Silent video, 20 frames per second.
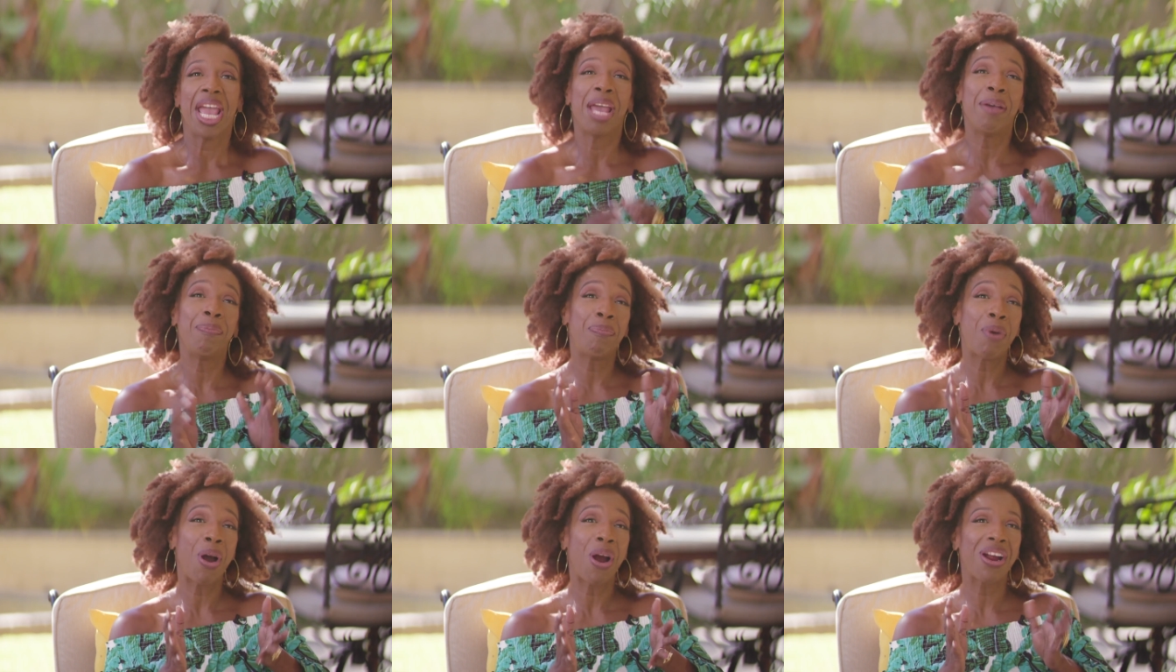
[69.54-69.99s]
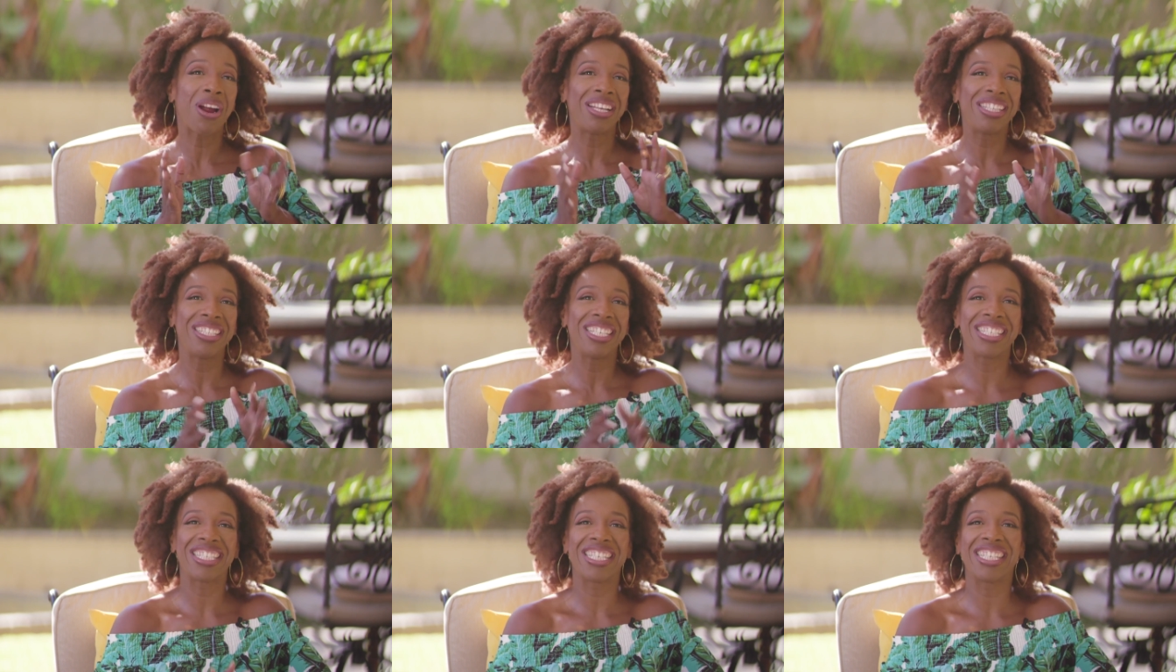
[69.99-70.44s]
And Mara
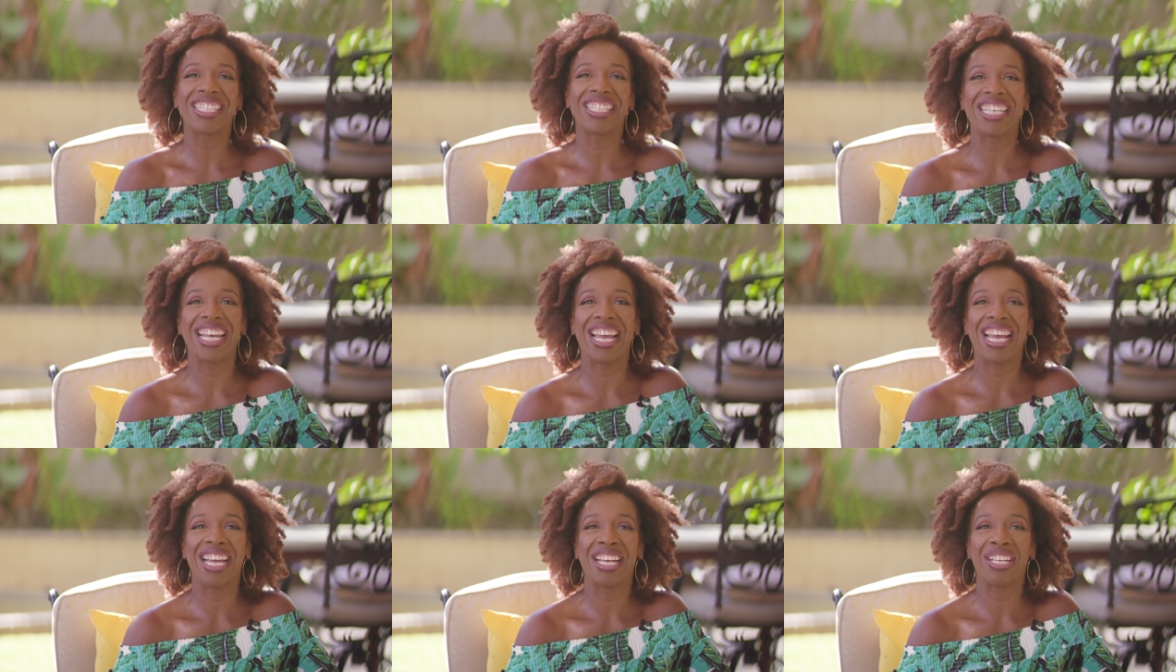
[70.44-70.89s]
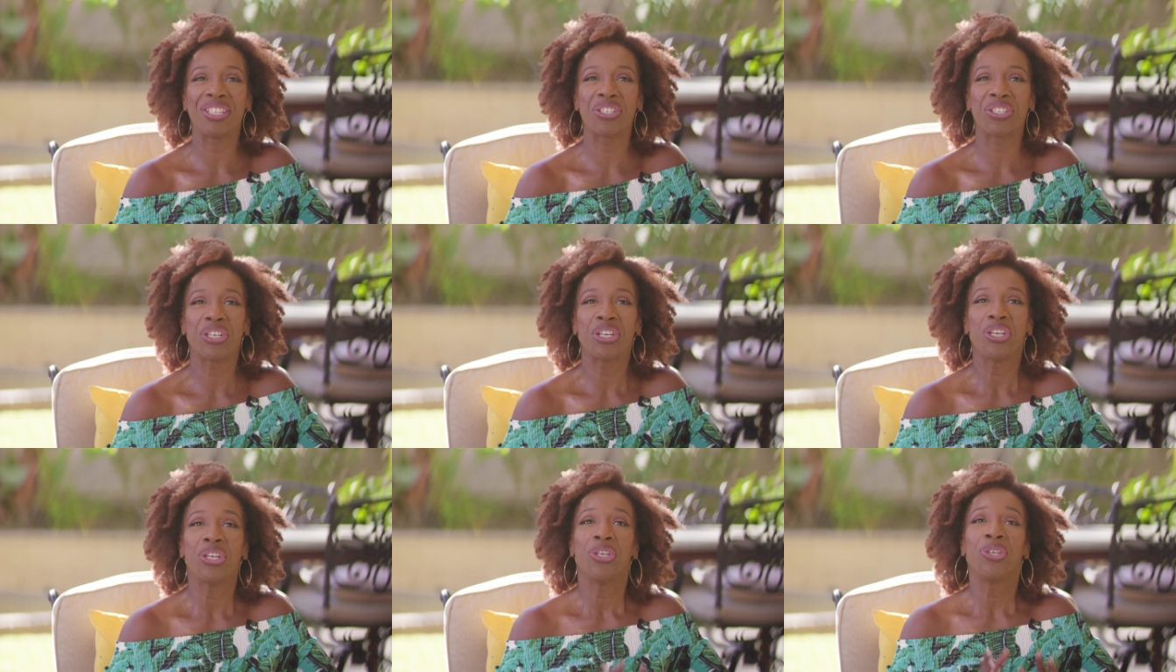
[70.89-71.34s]
Alyssa
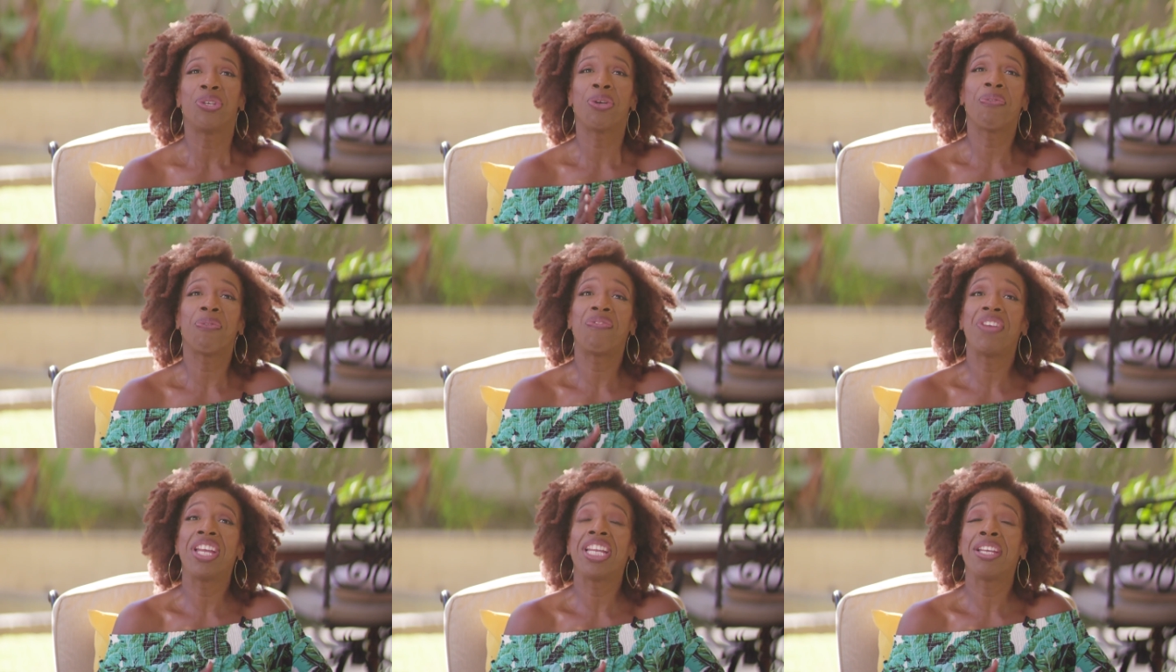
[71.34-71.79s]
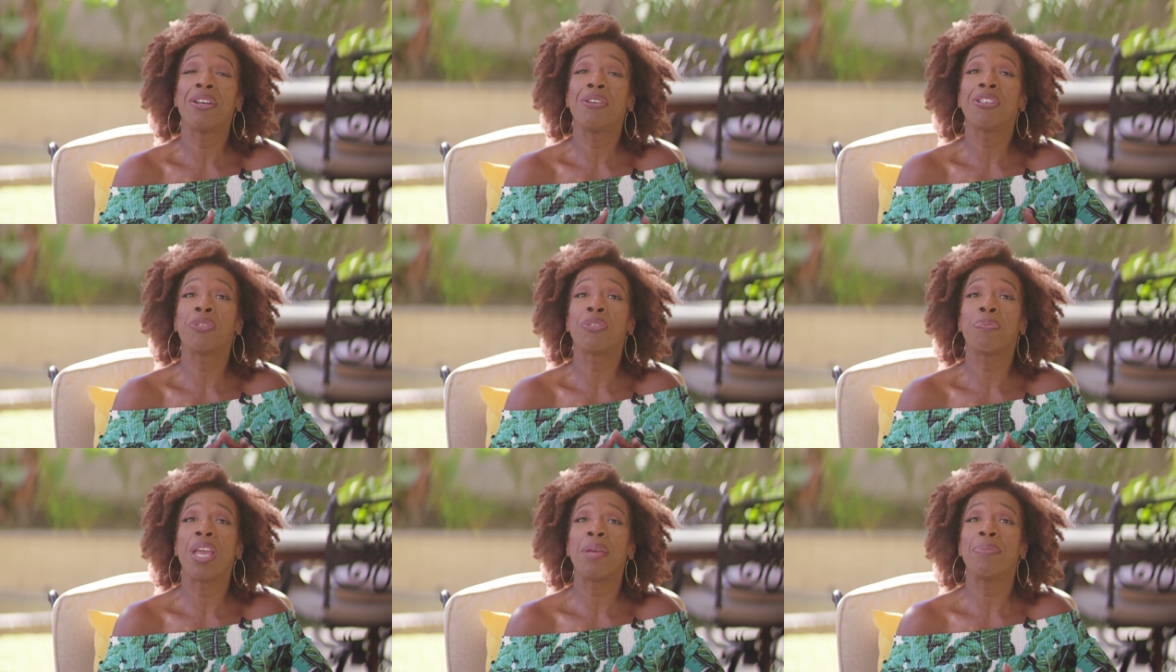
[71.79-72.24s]
says, your
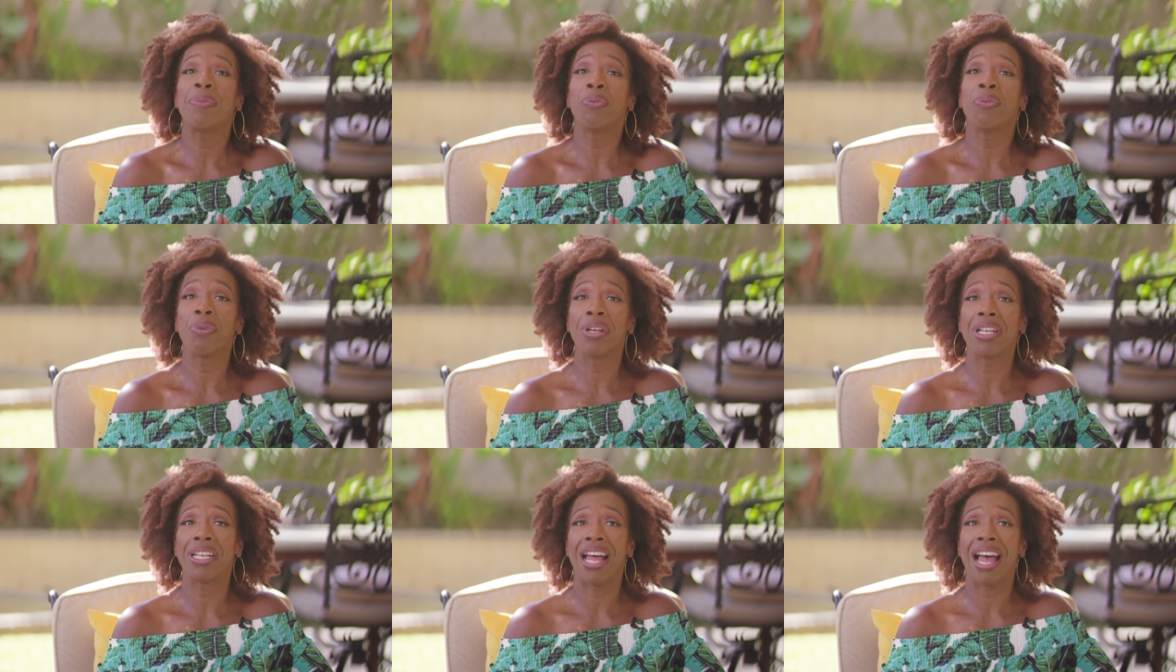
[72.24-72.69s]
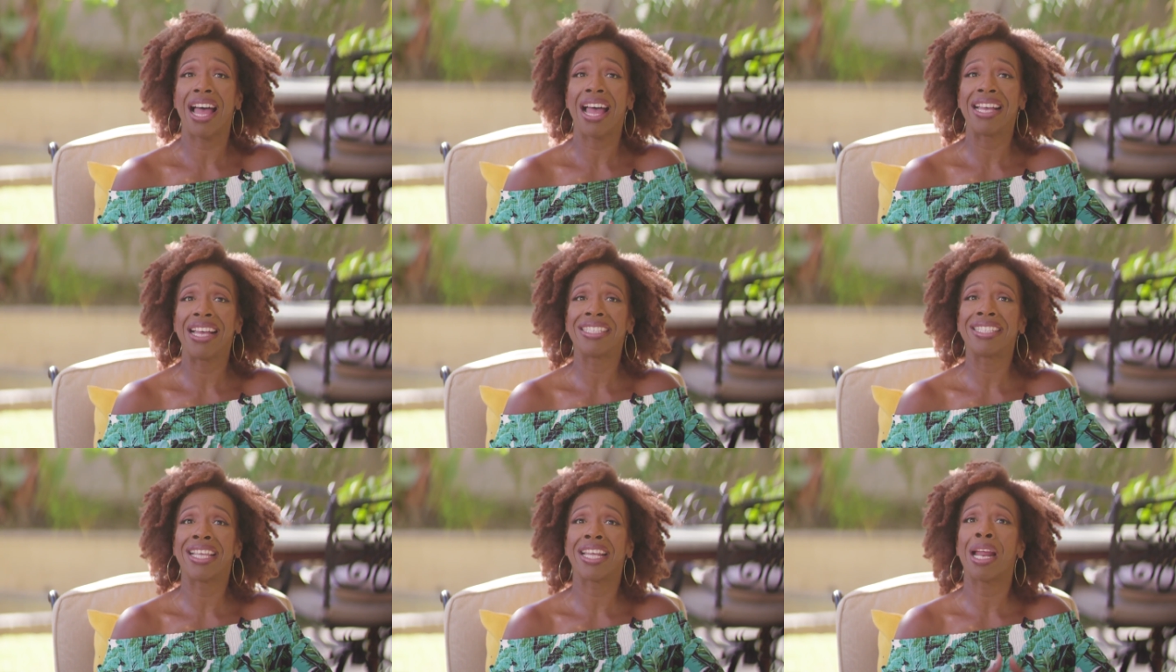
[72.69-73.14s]
videos made me
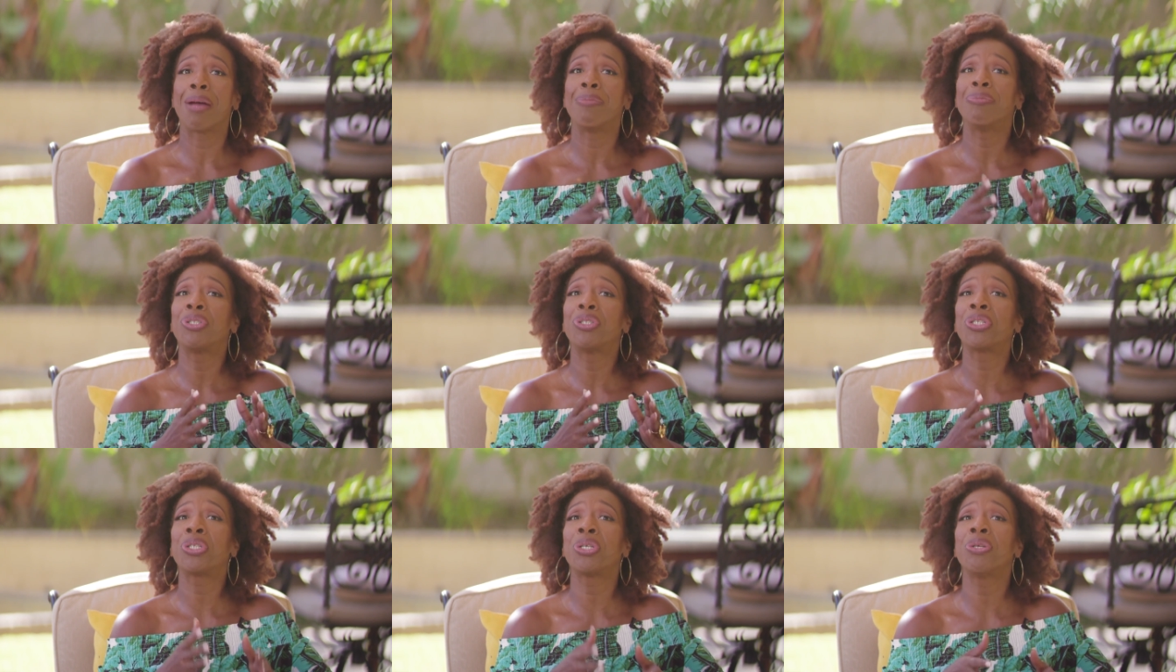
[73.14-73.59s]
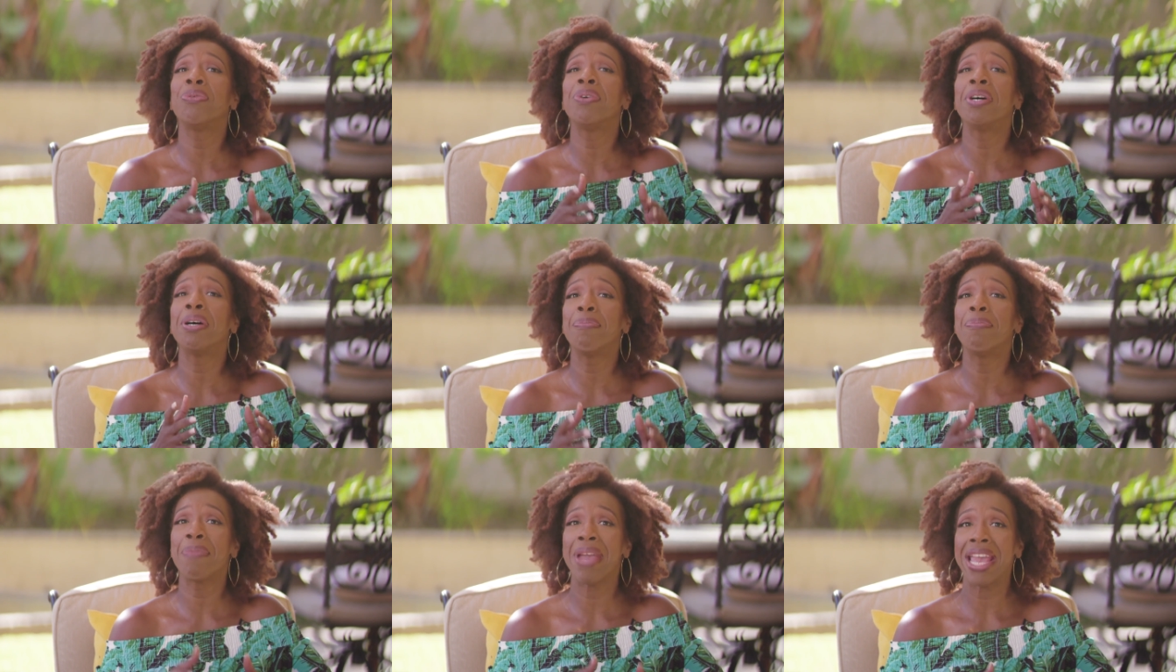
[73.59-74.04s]
realize that I'm too
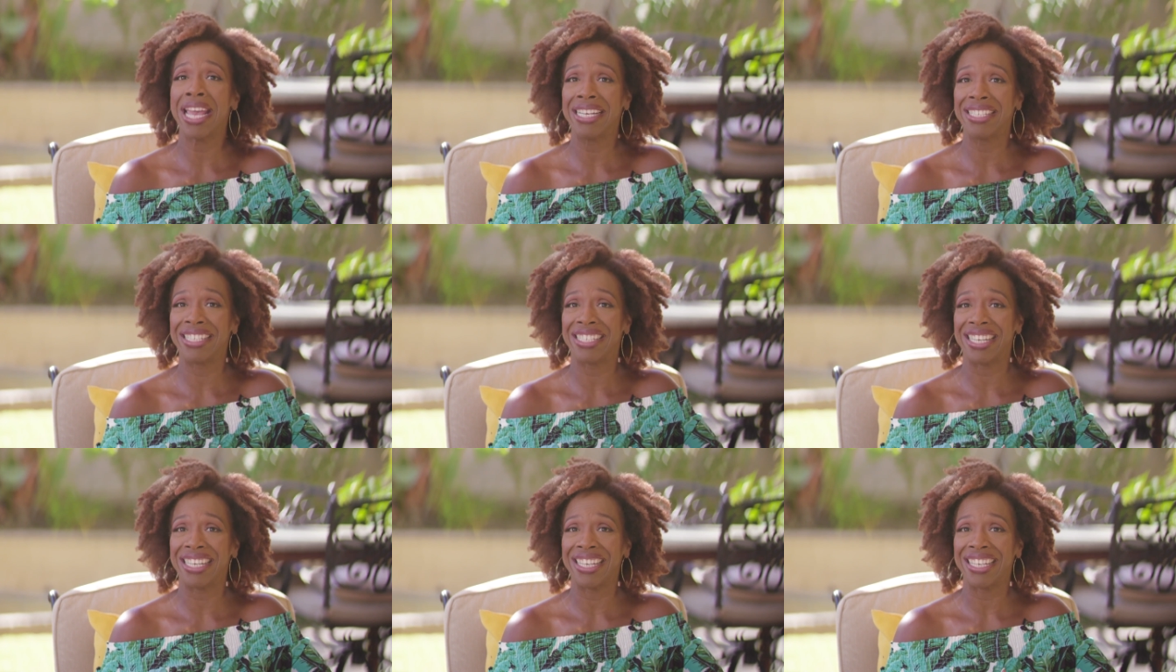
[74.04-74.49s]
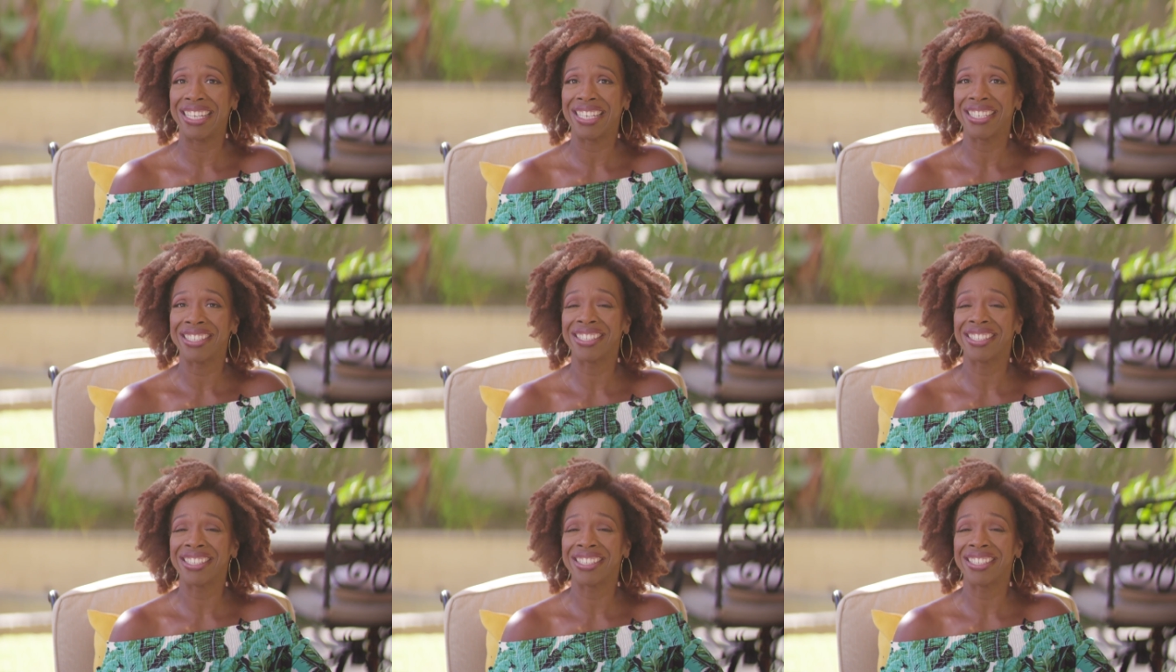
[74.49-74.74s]
amazing